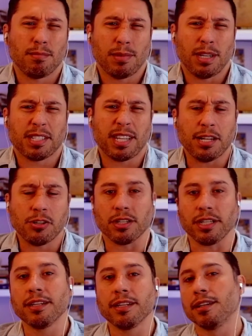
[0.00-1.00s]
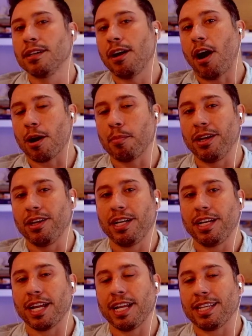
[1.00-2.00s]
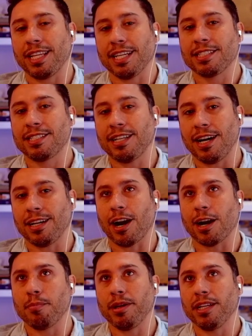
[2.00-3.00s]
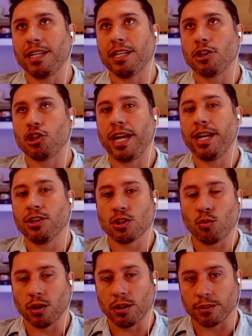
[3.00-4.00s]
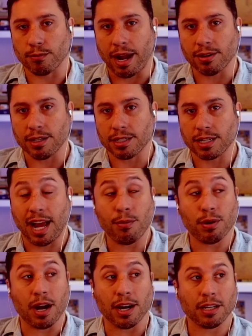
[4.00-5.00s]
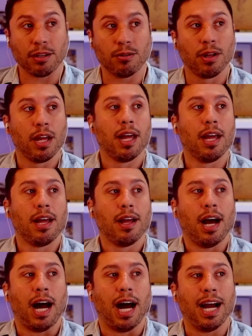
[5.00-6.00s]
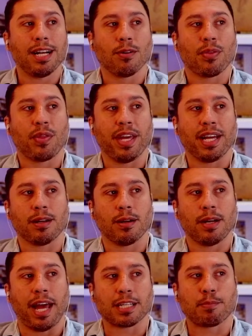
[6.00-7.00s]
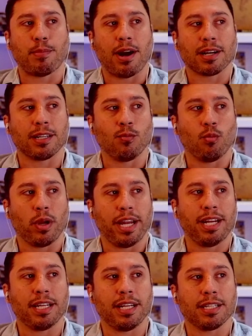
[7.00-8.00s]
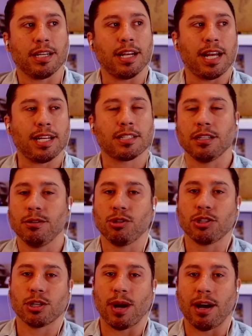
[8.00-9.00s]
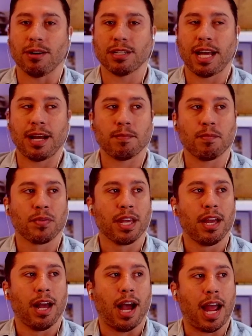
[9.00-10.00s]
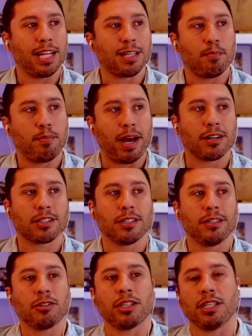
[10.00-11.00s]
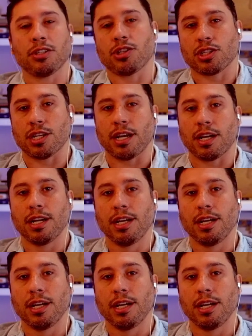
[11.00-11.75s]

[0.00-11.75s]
Essentially. Our ability to get things done, our ability to change the world around us. And I would argue, I don't think Xbox and weed is a nice solution around to that. I think the better solution is just to